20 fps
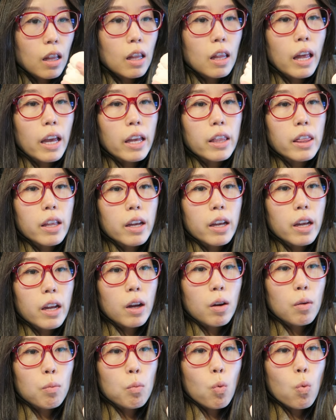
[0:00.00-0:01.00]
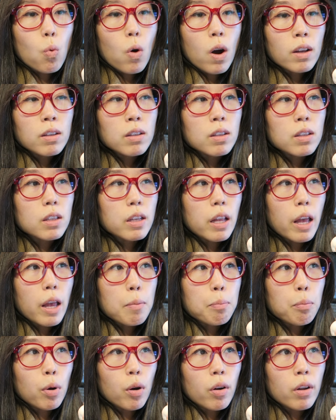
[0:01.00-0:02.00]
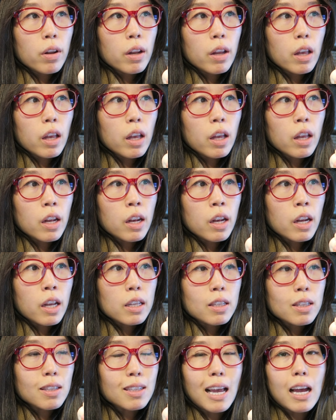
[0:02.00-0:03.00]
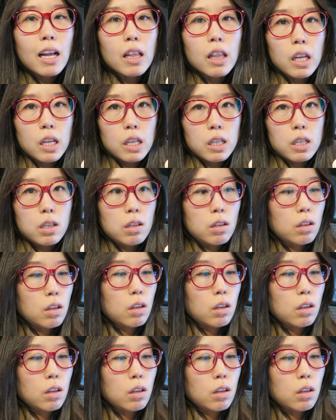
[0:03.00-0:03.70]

like the um, ones they put in uh, salads